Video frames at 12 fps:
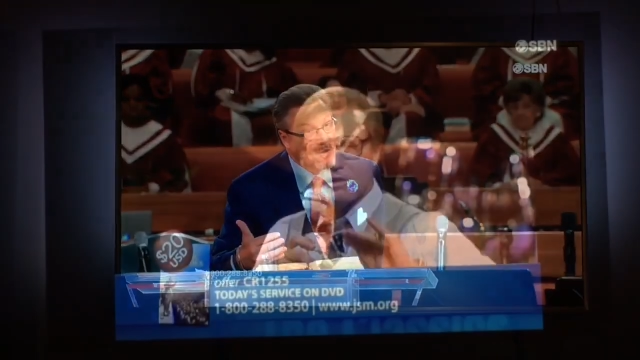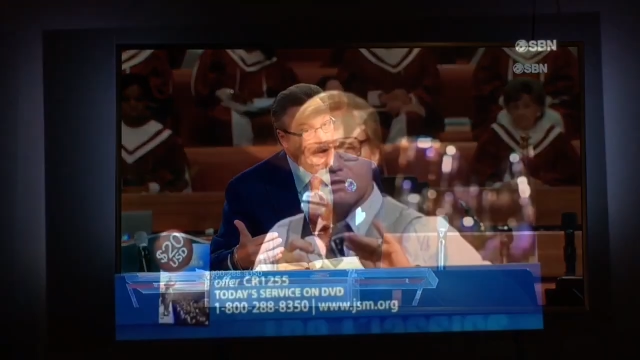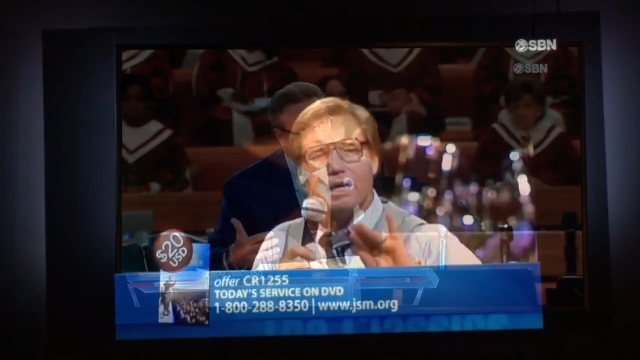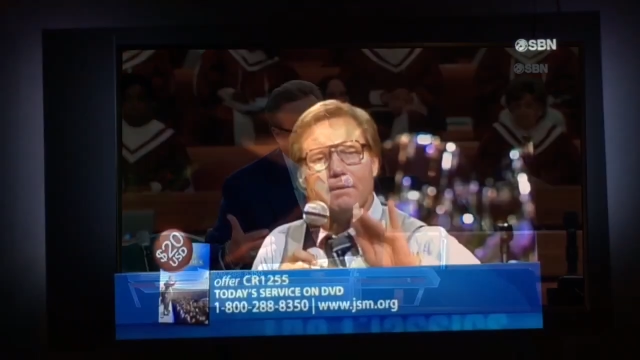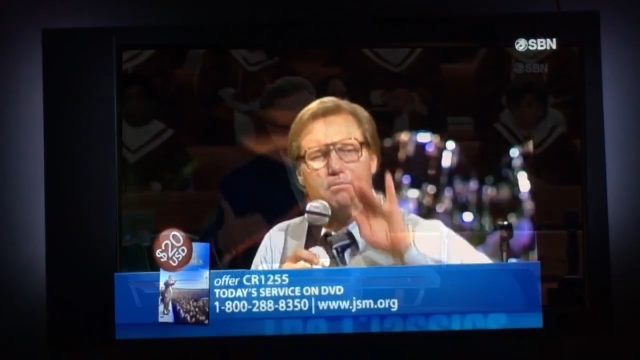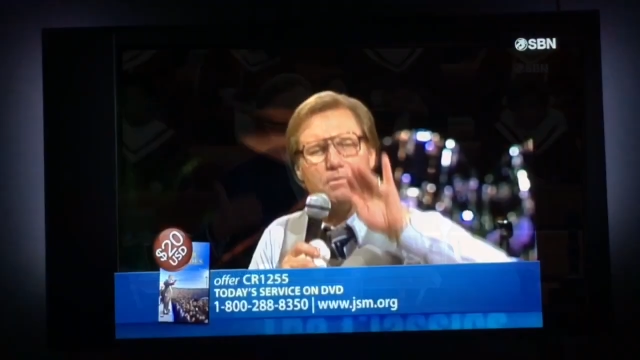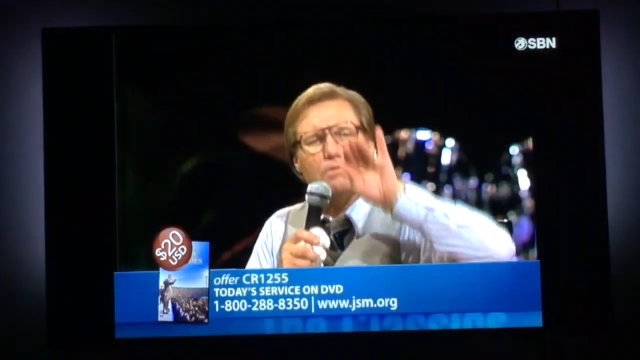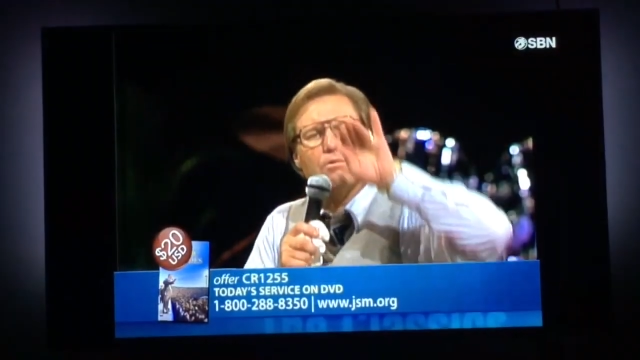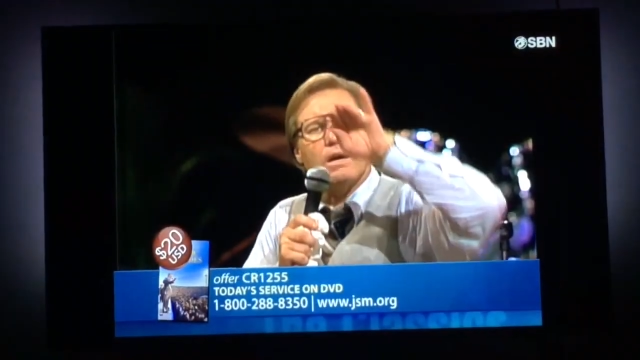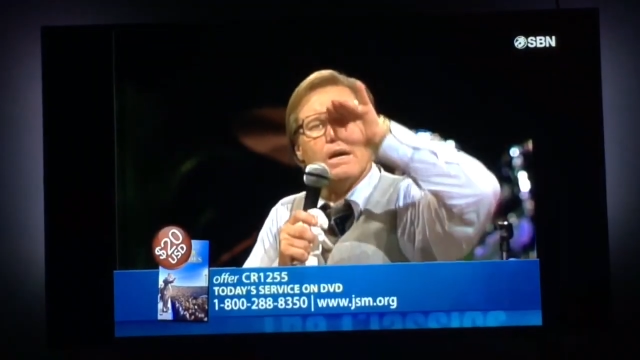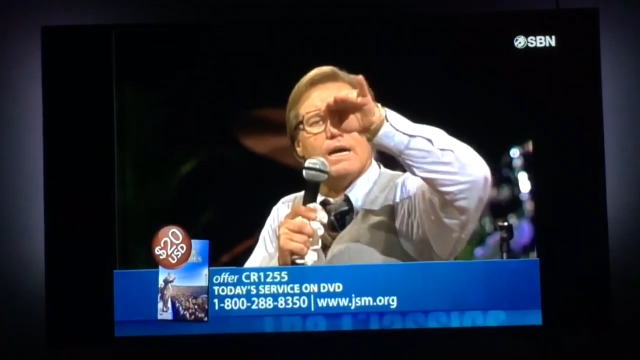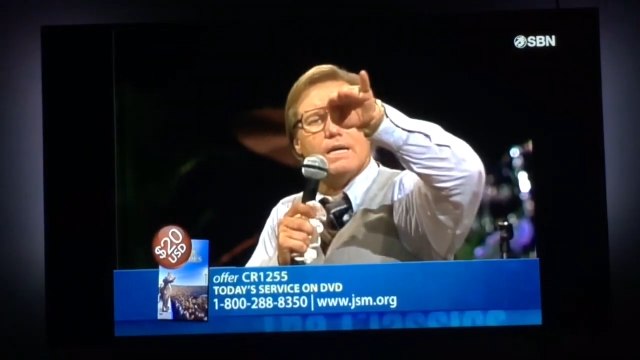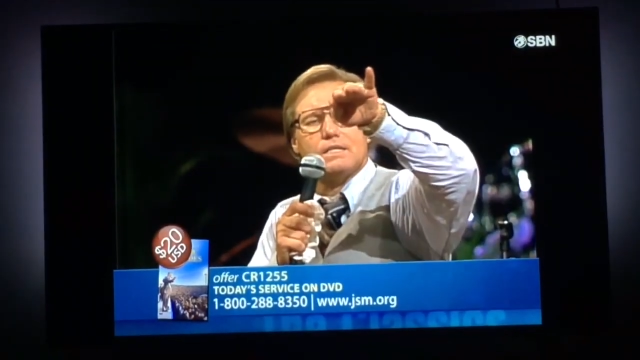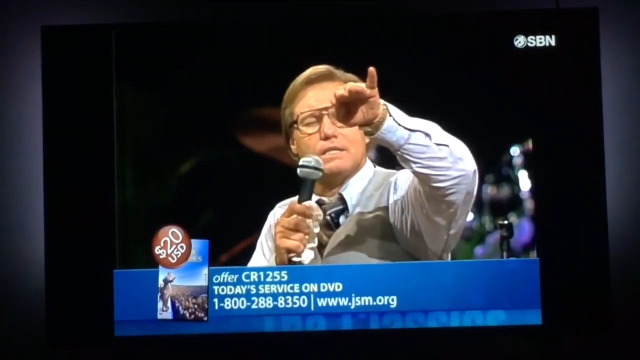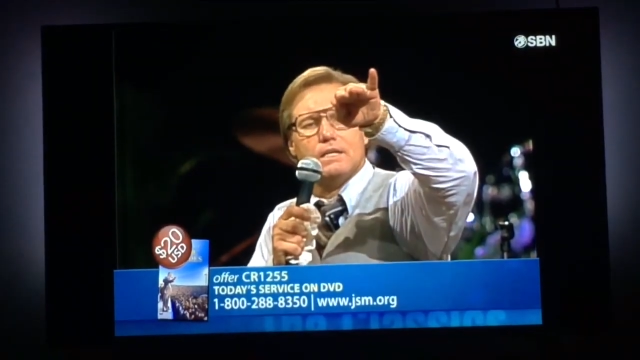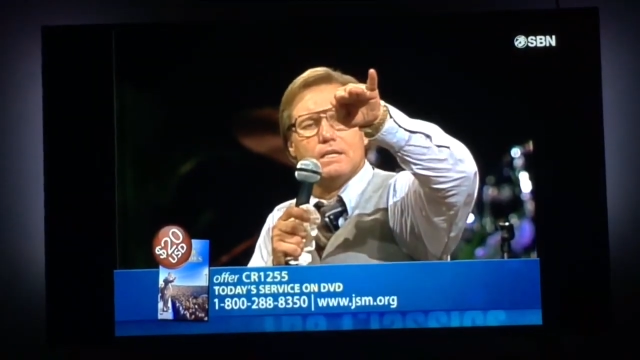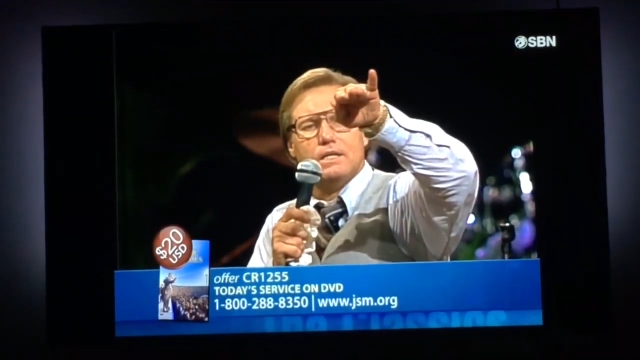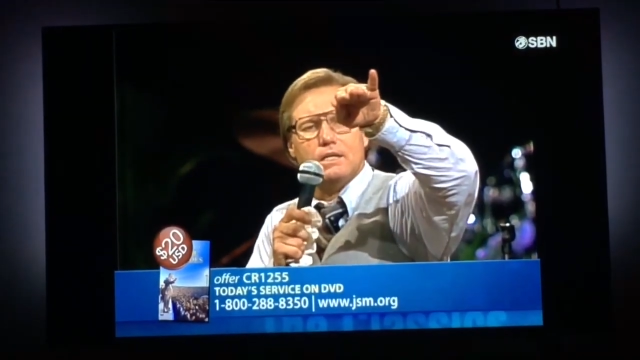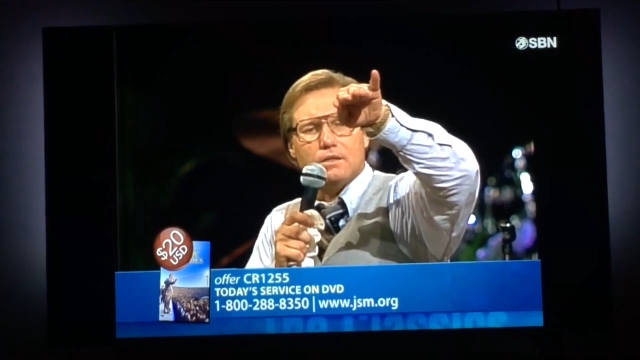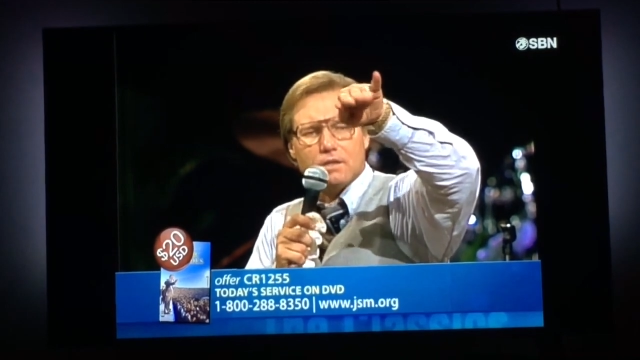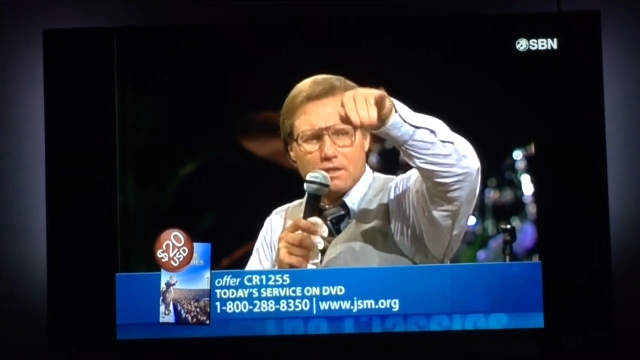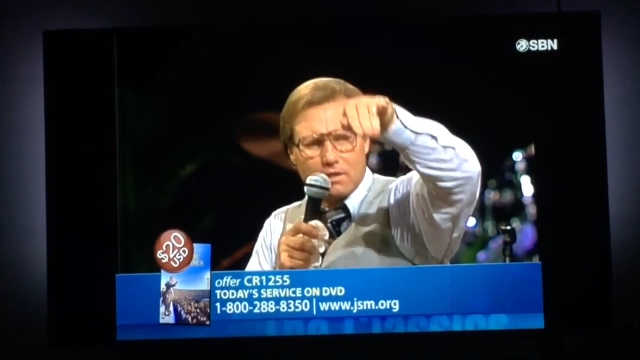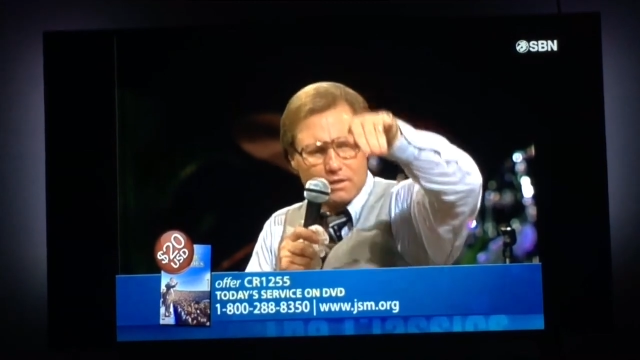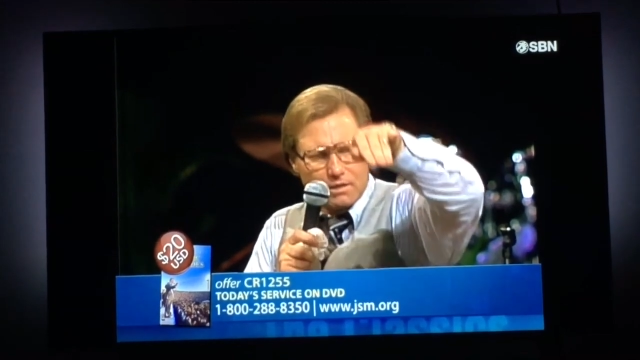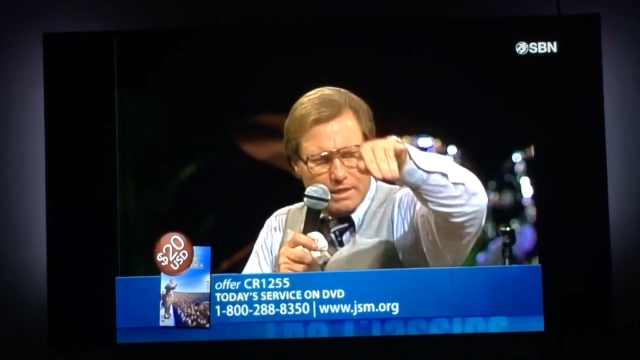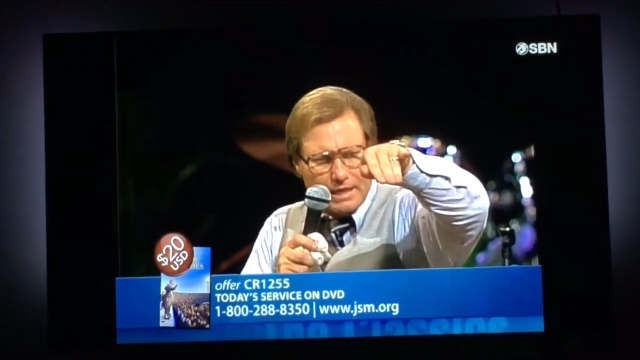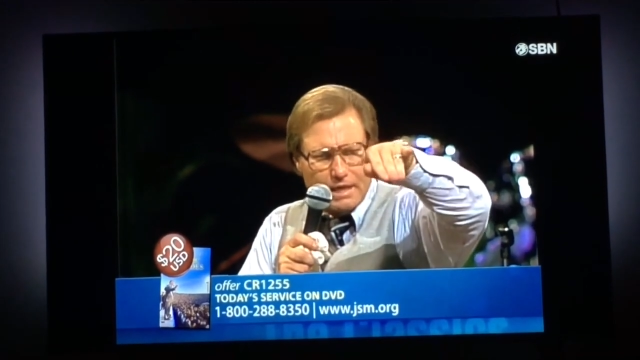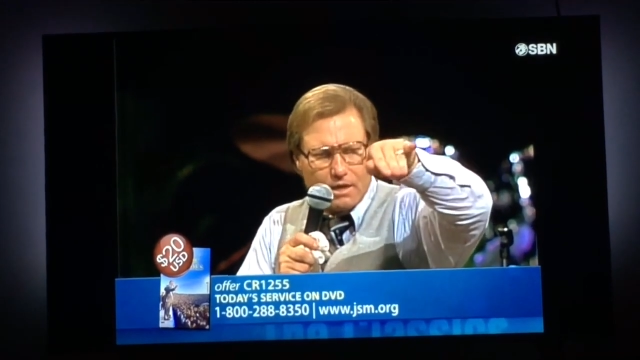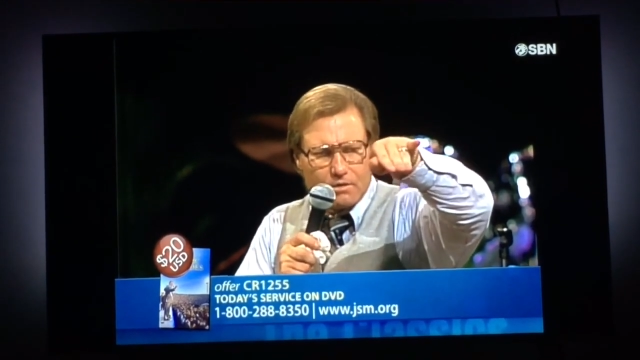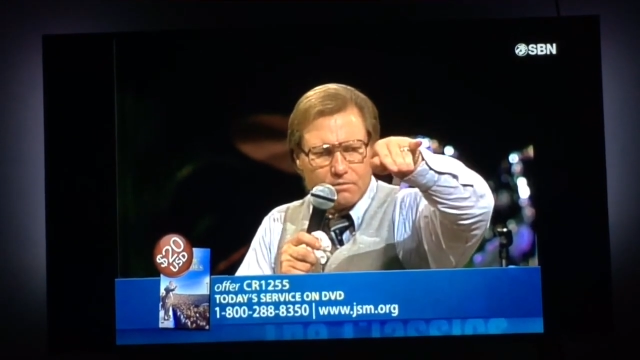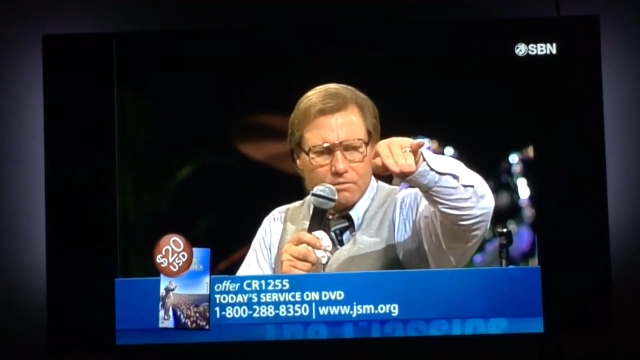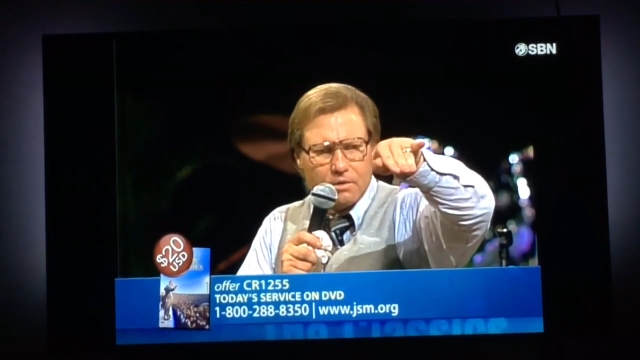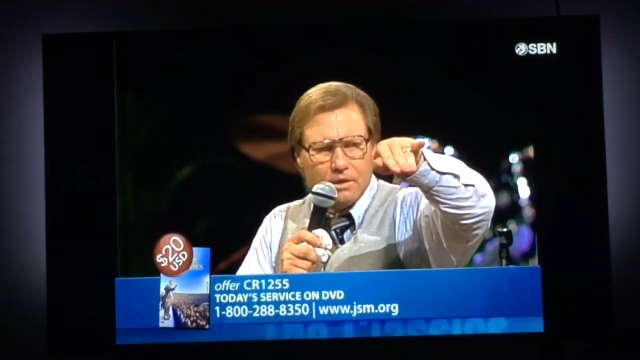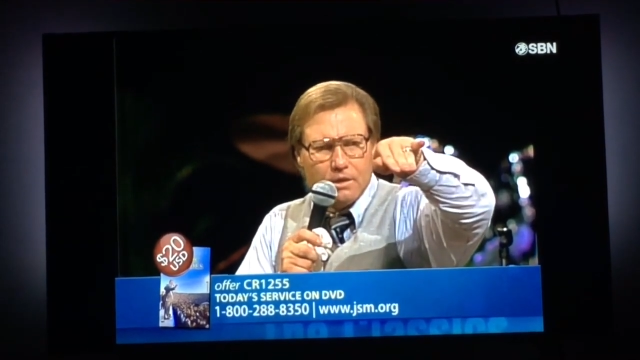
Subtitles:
I topped the rise in the hill and looked down,